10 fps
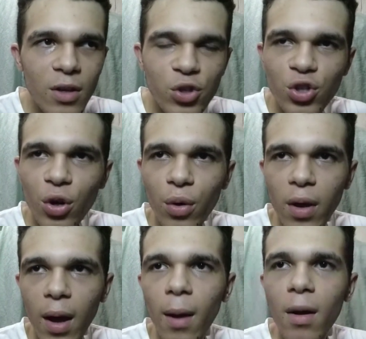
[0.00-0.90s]
So
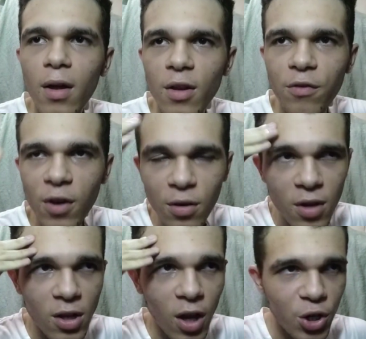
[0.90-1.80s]
yeah. The video
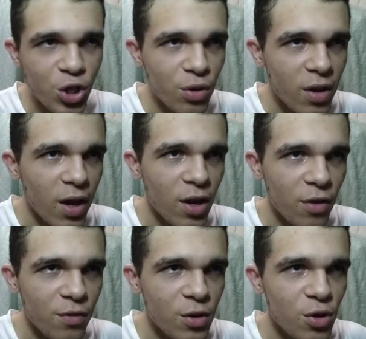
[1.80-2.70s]
did not show the end
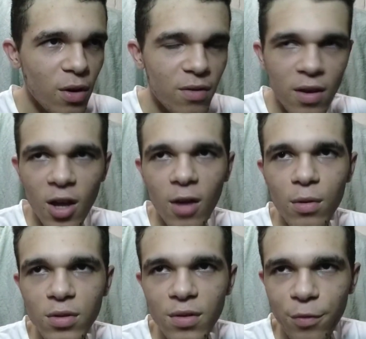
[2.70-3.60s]
of the 280
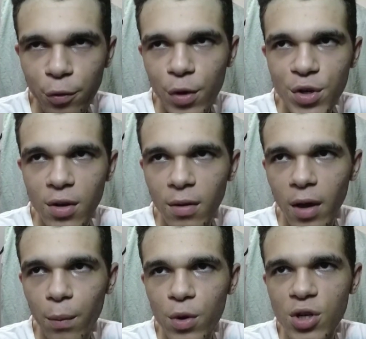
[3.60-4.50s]
cables,
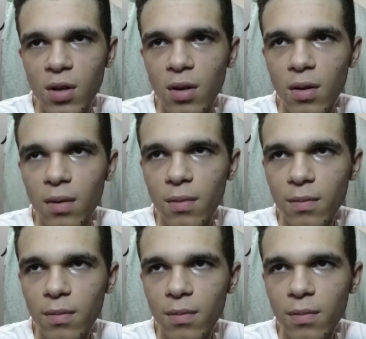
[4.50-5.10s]
unfortunately. I wish it did.